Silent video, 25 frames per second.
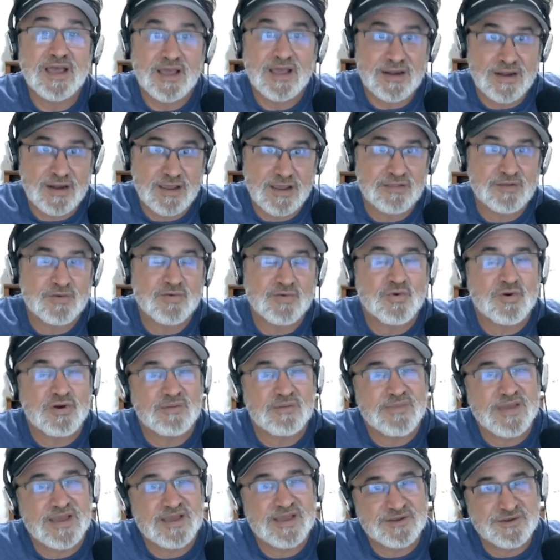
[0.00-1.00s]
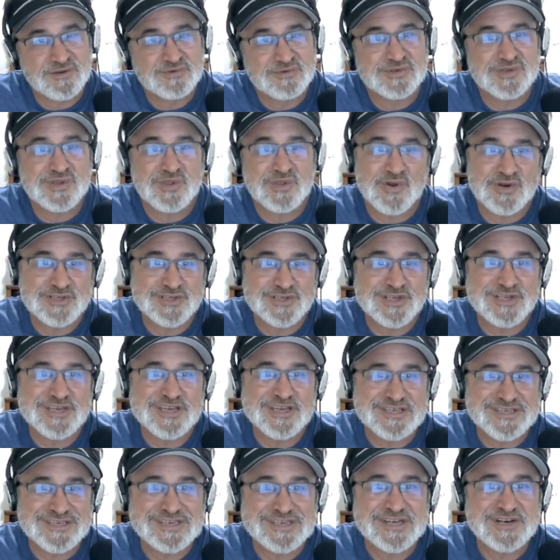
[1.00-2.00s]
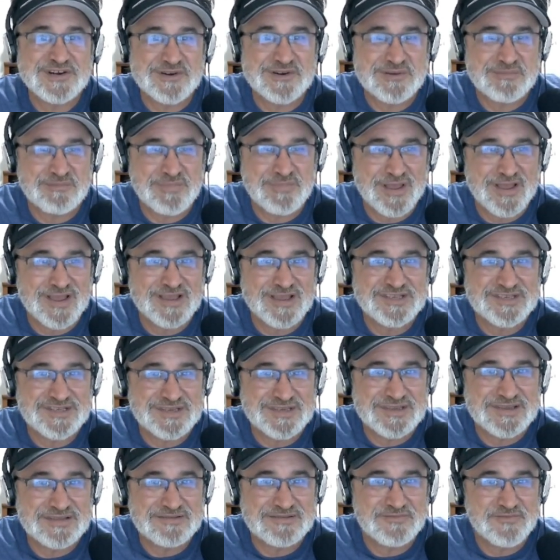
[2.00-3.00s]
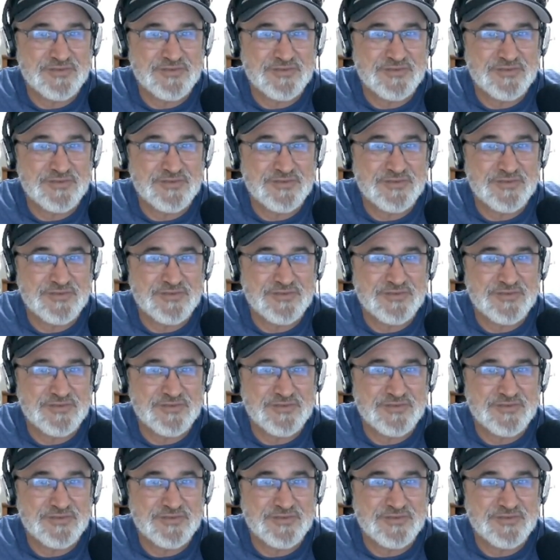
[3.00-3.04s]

another quarterback who was largely considered a bust,